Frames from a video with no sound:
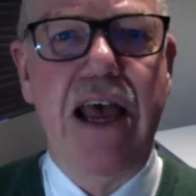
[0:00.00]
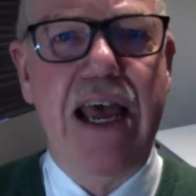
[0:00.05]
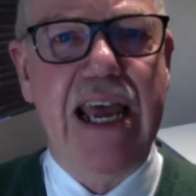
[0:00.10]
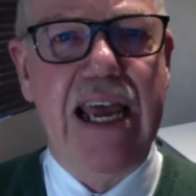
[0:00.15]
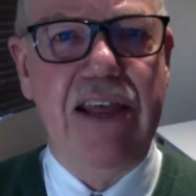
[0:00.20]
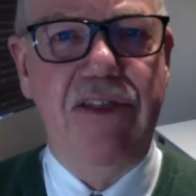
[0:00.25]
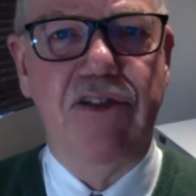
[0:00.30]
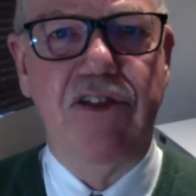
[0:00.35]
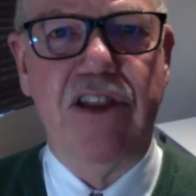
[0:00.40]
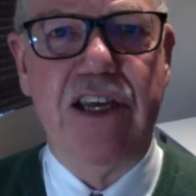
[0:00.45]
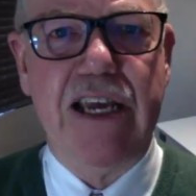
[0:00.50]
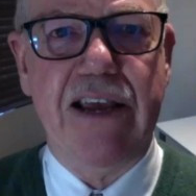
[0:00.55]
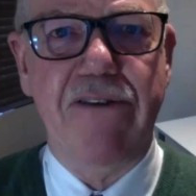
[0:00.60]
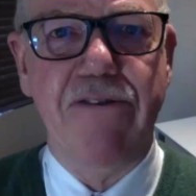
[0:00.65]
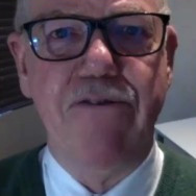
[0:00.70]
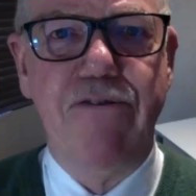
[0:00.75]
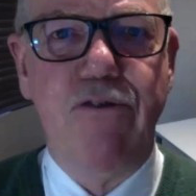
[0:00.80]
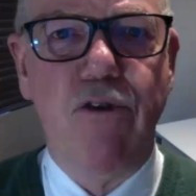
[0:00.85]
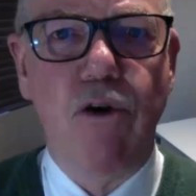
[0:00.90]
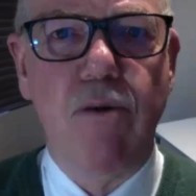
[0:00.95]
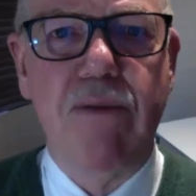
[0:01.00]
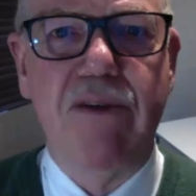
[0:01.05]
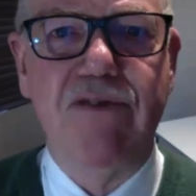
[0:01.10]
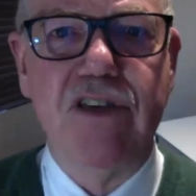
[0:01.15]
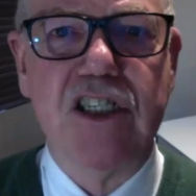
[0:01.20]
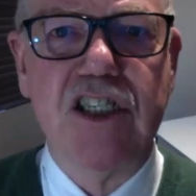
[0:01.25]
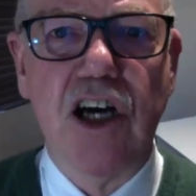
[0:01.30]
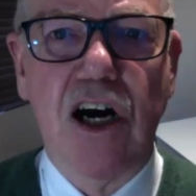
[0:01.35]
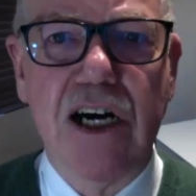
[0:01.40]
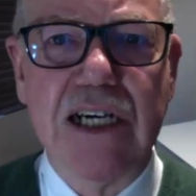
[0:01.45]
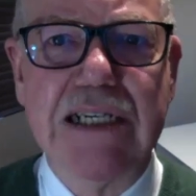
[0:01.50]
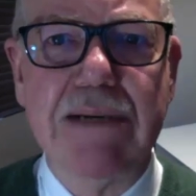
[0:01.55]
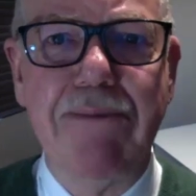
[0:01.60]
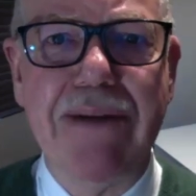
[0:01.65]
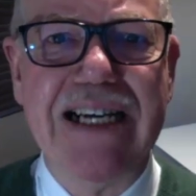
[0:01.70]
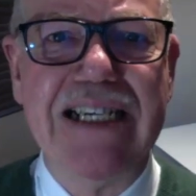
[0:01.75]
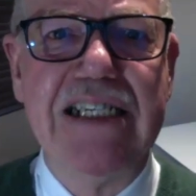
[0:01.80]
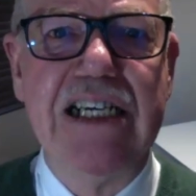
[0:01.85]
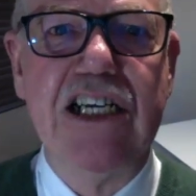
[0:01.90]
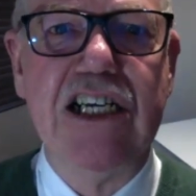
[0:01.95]
in the form of a data
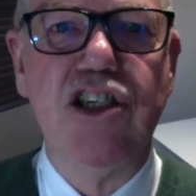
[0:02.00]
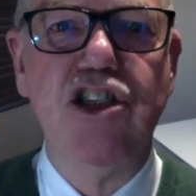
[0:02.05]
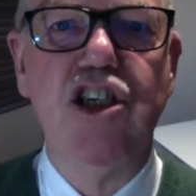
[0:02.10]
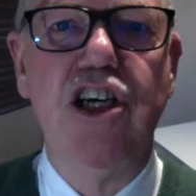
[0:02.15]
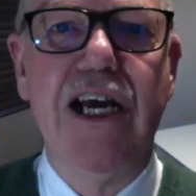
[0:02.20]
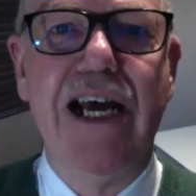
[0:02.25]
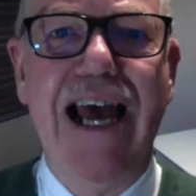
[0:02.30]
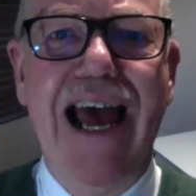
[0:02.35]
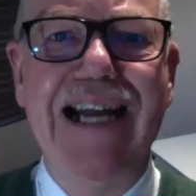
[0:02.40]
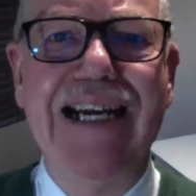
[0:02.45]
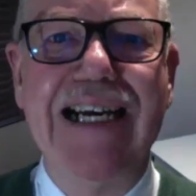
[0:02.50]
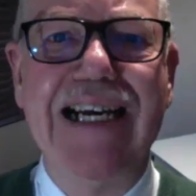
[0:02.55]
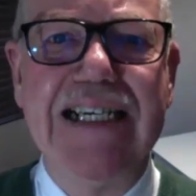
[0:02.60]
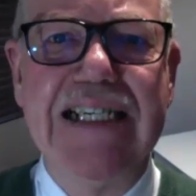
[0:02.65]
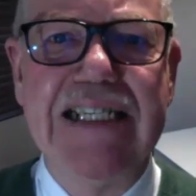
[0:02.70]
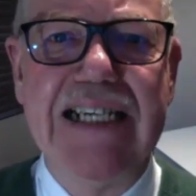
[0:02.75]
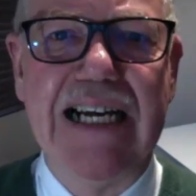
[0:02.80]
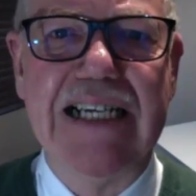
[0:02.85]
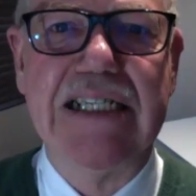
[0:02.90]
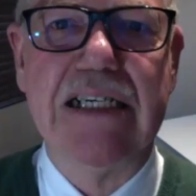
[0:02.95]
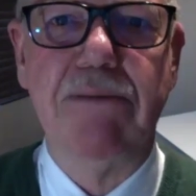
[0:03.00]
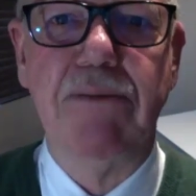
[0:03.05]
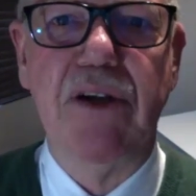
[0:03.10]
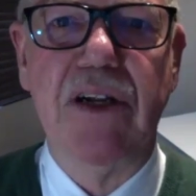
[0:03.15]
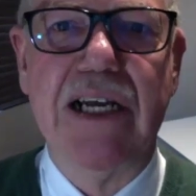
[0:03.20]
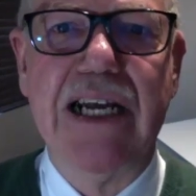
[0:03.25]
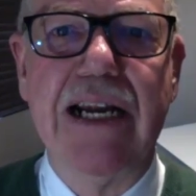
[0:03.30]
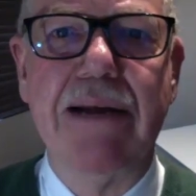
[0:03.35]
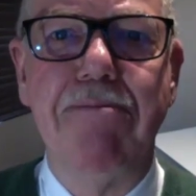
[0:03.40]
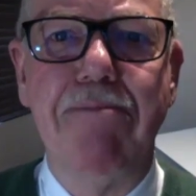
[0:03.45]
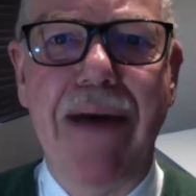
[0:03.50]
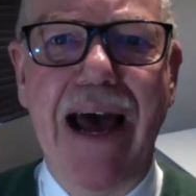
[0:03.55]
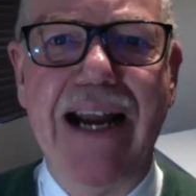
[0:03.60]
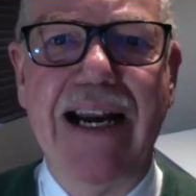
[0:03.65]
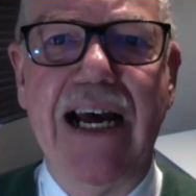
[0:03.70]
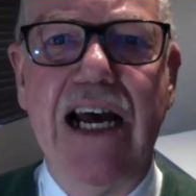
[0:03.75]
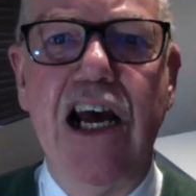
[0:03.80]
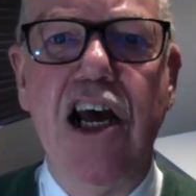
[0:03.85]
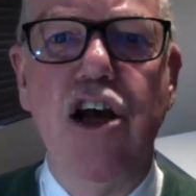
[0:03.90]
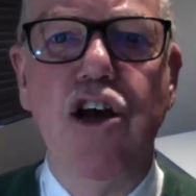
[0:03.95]
message and accessible in a
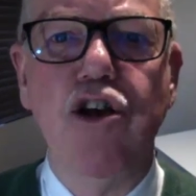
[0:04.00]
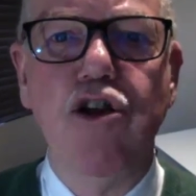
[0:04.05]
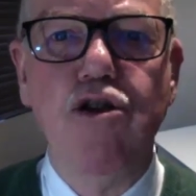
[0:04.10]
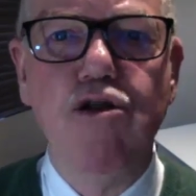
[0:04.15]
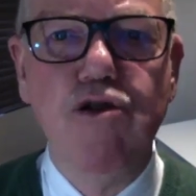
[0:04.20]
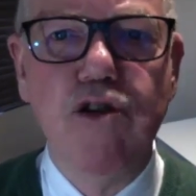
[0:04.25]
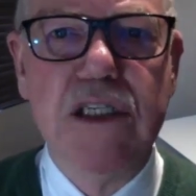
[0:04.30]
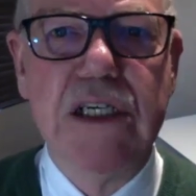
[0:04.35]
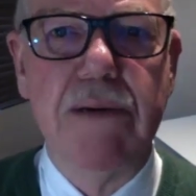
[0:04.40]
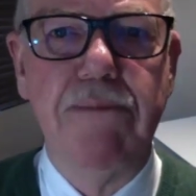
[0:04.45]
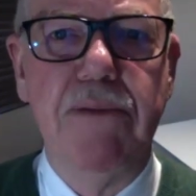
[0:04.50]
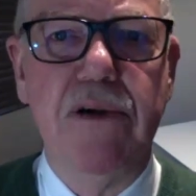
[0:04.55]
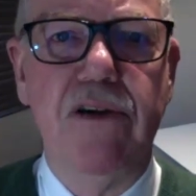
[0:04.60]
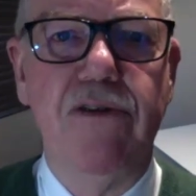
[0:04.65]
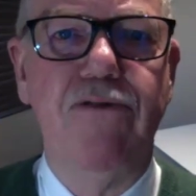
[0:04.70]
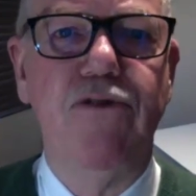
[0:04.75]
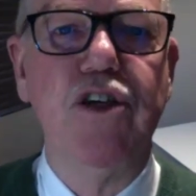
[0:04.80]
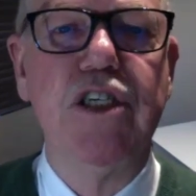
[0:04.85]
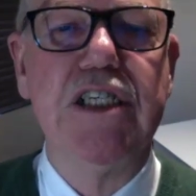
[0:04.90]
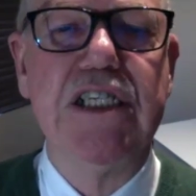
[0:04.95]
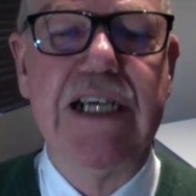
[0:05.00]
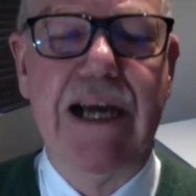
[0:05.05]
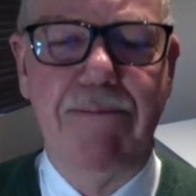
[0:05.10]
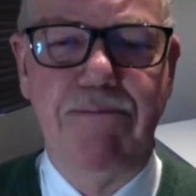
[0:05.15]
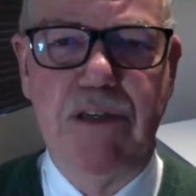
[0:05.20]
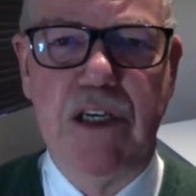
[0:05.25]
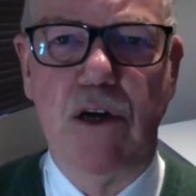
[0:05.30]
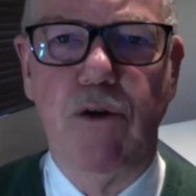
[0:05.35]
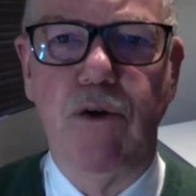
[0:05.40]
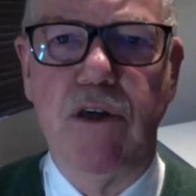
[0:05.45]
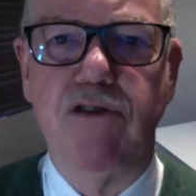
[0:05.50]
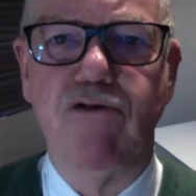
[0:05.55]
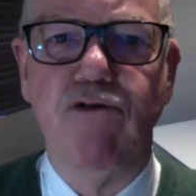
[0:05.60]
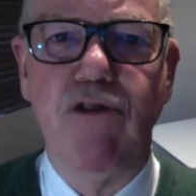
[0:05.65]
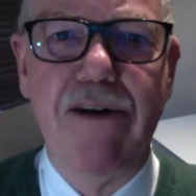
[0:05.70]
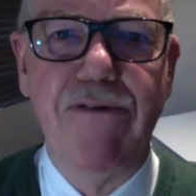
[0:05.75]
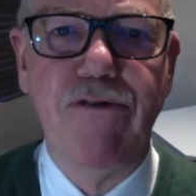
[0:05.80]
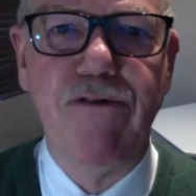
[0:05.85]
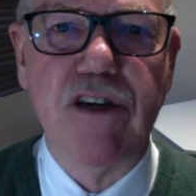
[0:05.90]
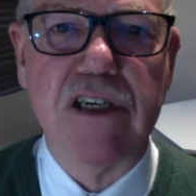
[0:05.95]
manner usable for subsequent
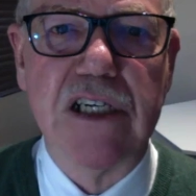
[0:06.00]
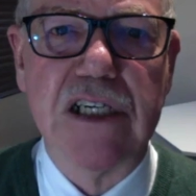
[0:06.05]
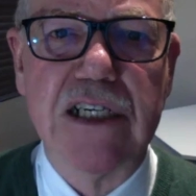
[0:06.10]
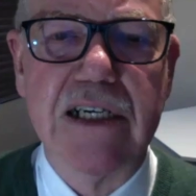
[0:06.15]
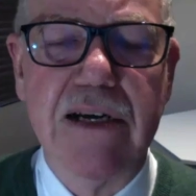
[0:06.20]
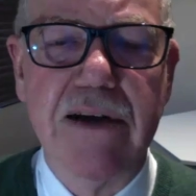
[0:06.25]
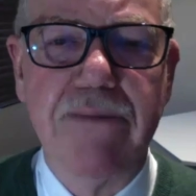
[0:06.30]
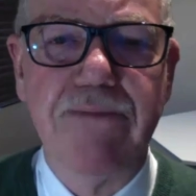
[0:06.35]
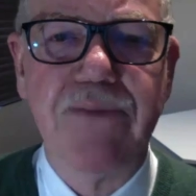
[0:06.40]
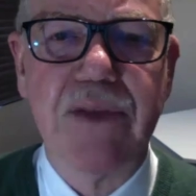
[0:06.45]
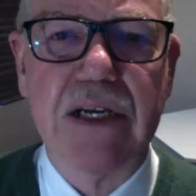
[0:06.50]
reference.